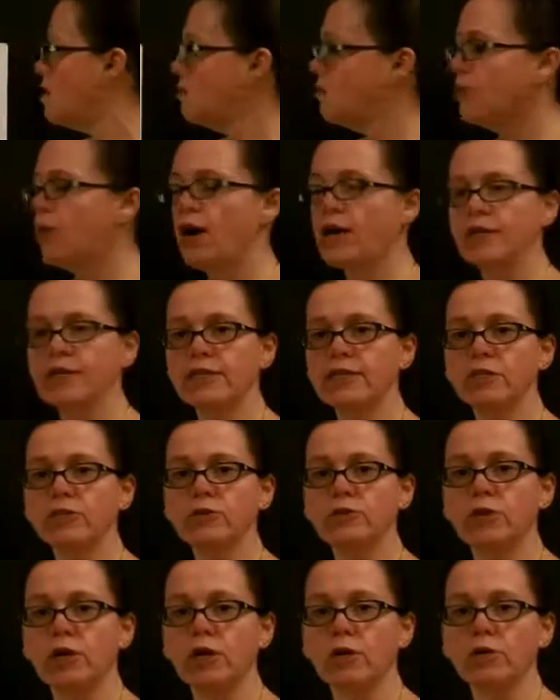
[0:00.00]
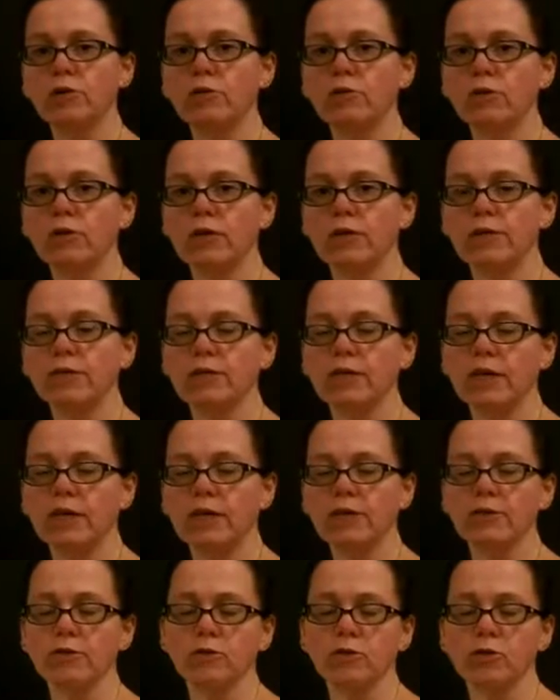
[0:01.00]
Product, you know, is the
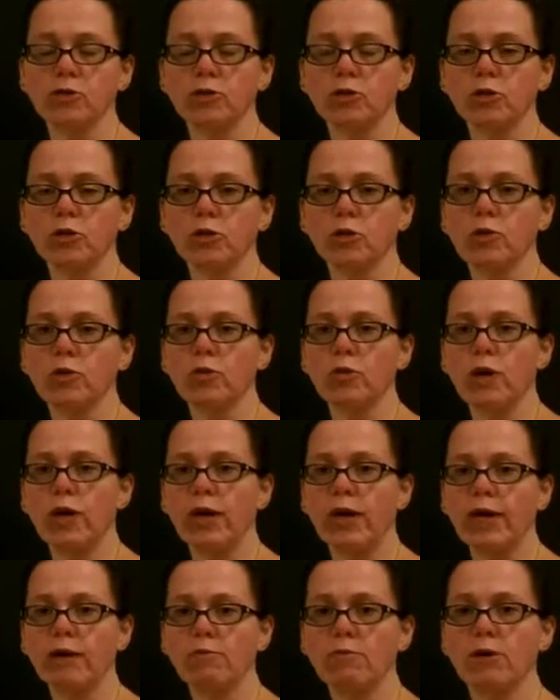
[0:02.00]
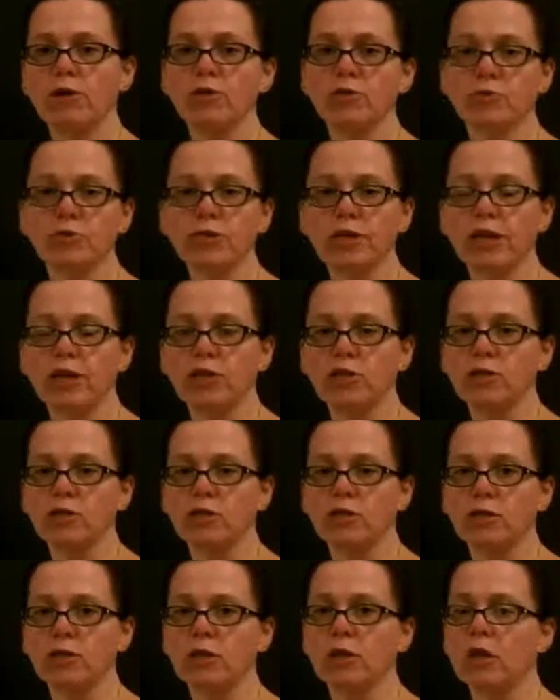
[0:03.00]
answer to a
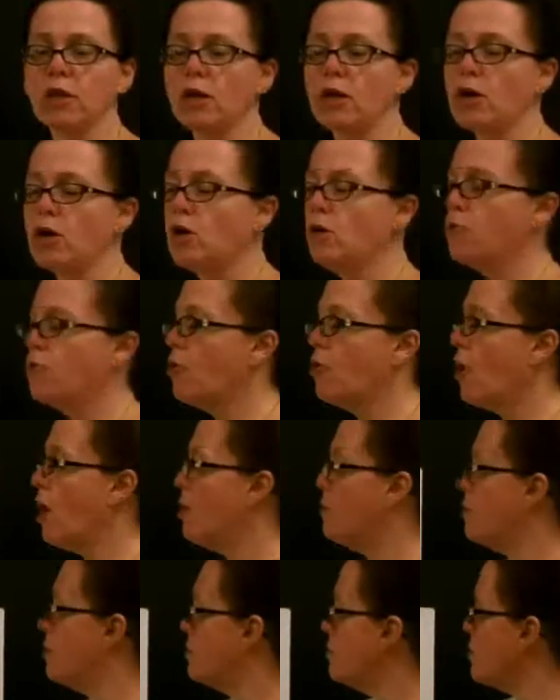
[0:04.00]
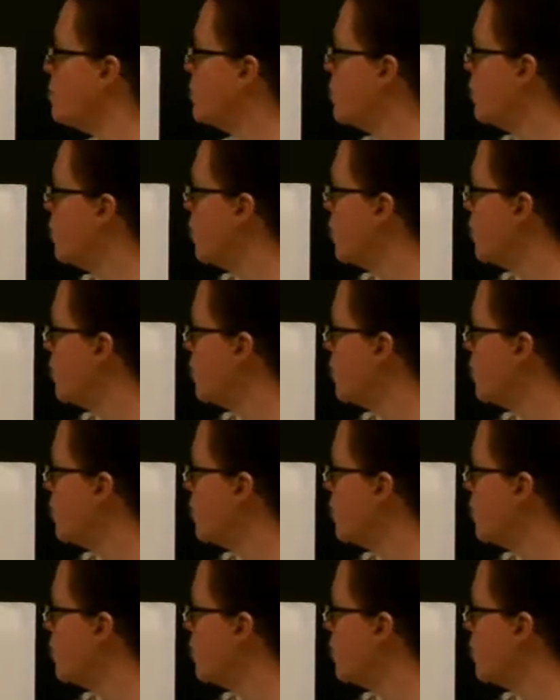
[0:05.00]
multiplication problem. So we are